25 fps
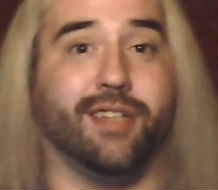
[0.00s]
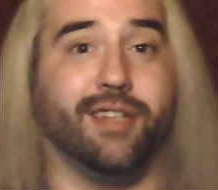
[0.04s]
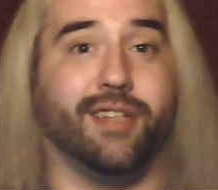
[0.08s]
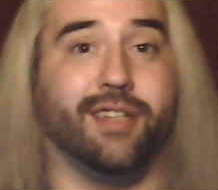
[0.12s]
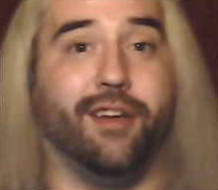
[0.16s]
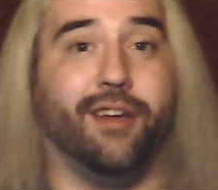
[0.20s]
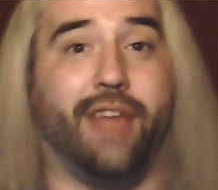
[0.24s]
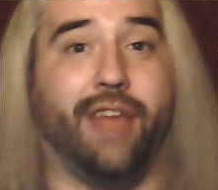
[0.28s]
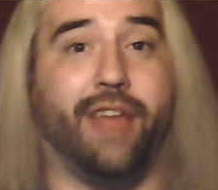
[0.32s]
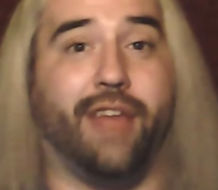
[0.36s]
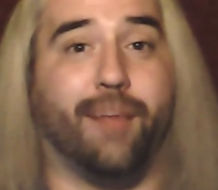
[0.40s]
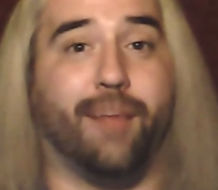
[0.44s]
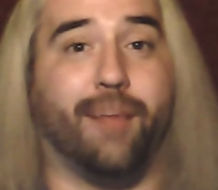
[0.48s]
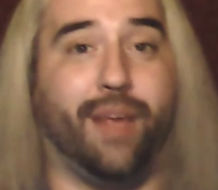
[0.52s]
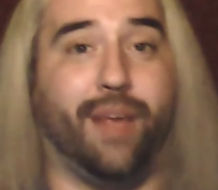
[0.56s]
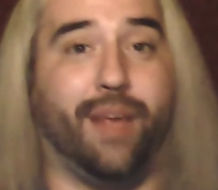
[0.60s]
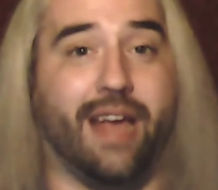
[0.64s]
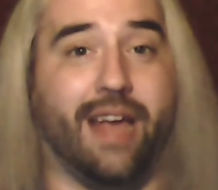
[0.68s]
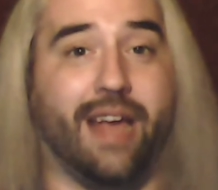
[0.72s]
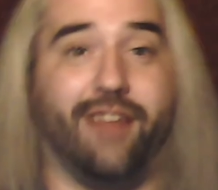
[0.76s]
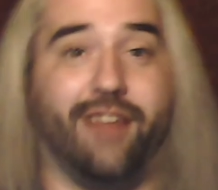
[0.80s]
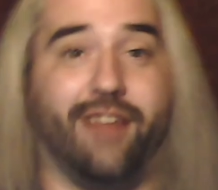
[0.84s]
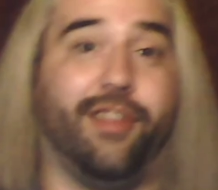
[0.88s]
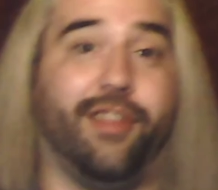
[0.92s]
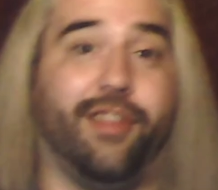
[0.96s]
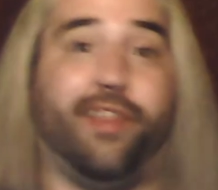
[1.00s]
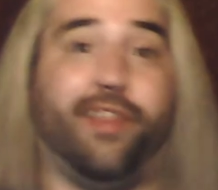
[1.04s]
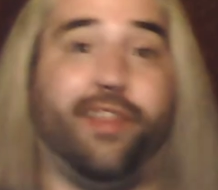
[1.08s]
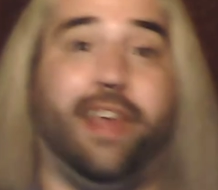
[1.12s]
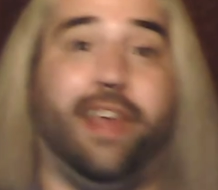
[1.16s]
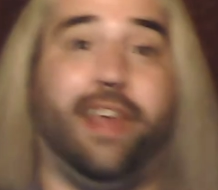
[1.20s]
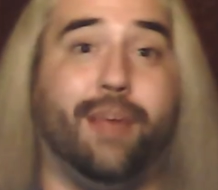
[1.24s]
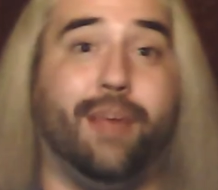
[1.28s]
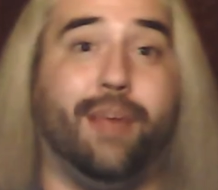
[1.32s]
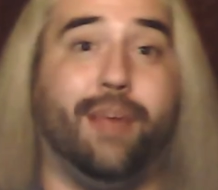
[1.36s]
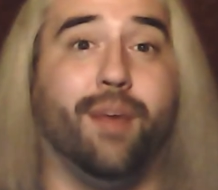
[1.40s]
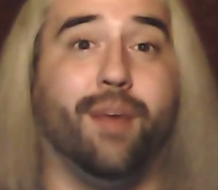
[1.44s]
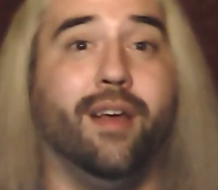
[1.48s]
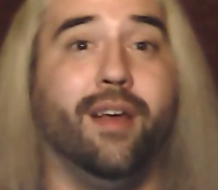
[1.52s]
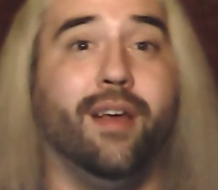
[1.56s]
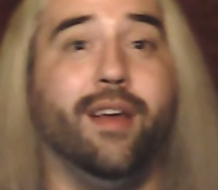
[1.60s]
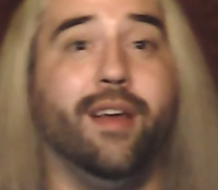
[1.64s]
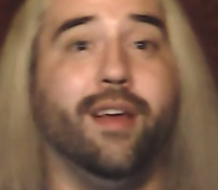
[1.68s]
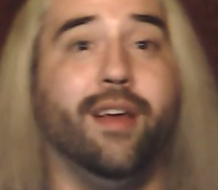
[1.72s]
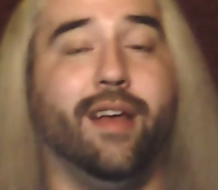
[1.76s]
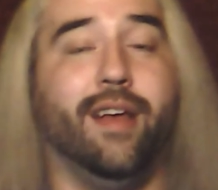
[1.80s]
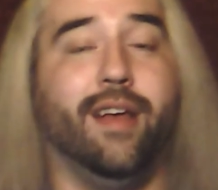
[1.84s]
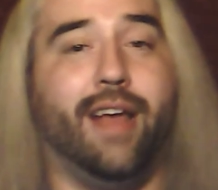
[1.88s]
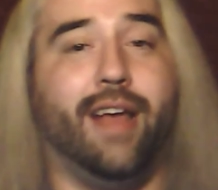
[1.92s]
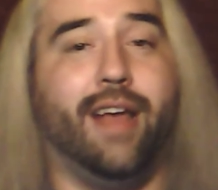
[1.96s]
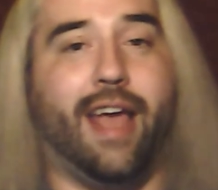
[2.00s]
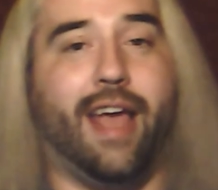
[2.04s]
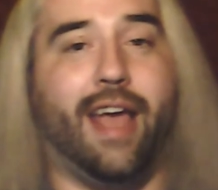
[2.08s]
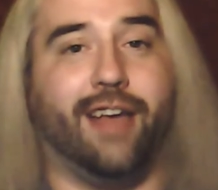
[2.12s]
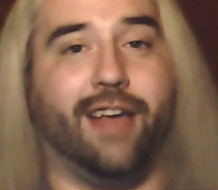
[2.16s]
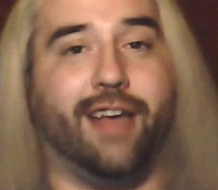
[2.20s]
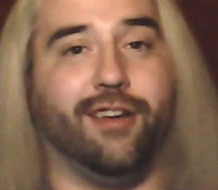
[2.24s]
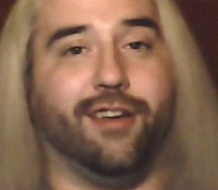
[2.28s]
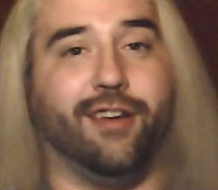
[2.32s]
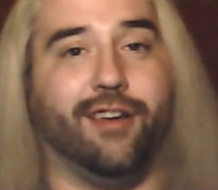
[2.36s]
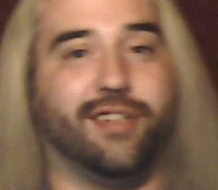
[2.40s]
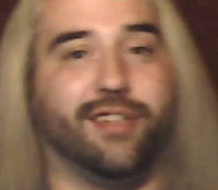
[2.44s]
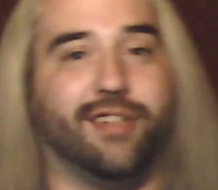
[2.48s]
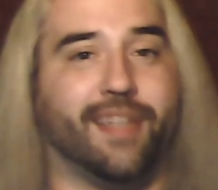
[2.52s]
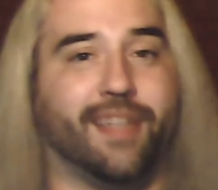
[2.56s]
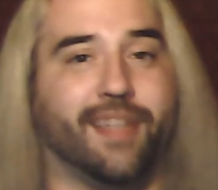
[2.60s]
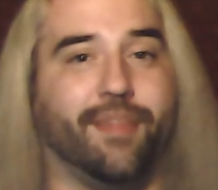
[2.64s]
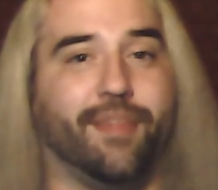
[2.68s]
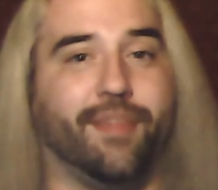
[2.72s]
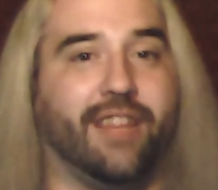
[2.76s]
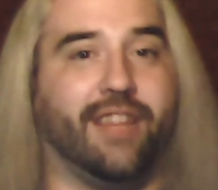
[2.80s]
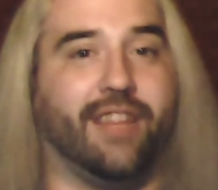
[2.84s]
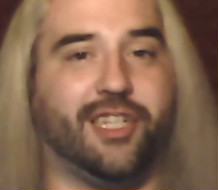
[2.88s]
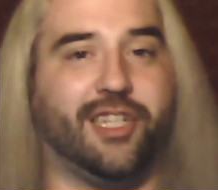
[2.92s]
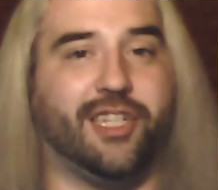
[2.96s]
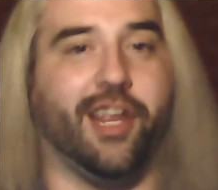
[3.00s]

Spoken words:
That could be kind of the theme, and something that